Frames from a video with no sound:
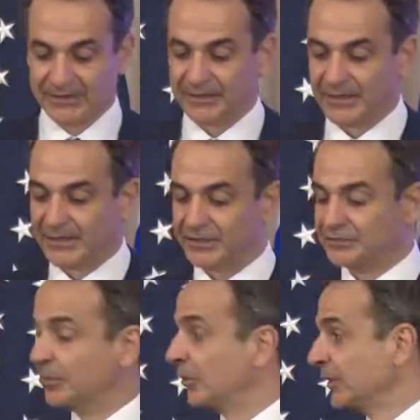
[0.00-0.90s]
that is
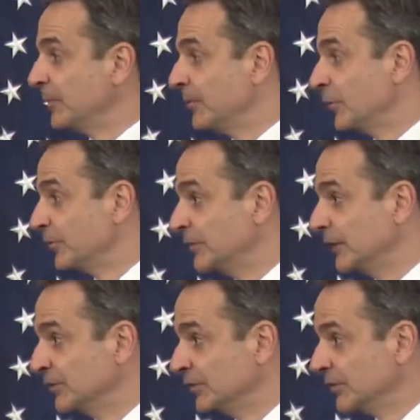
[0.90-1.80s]
both a member of
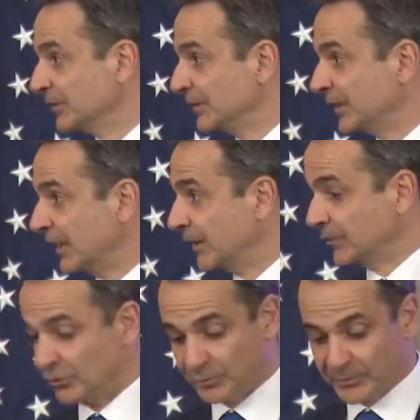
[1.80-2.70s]
NATO and
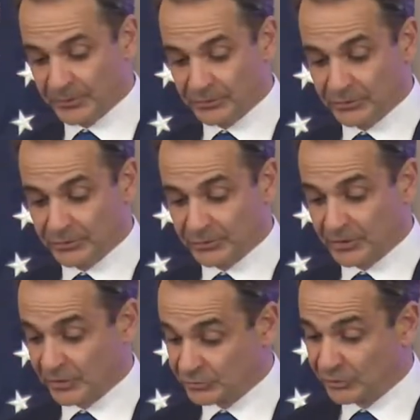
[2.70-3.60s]
the European Union, a
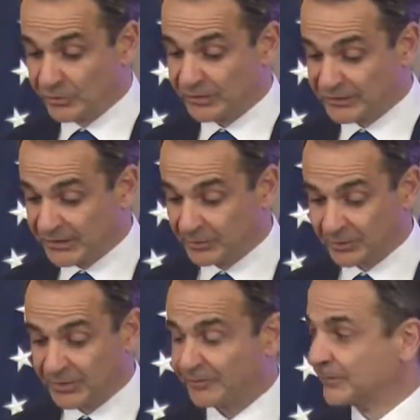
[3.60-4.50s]
country with a stable
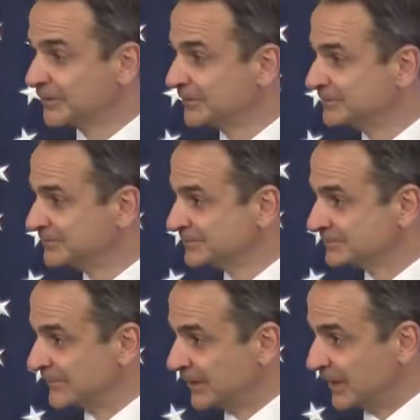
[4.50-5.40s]
government
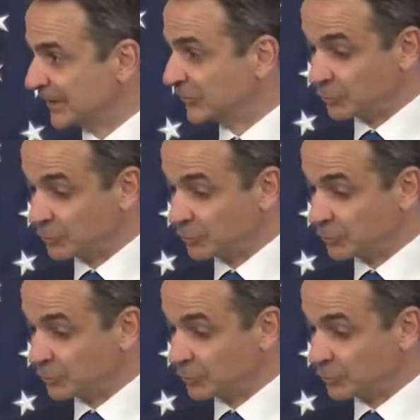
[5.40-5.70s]
that is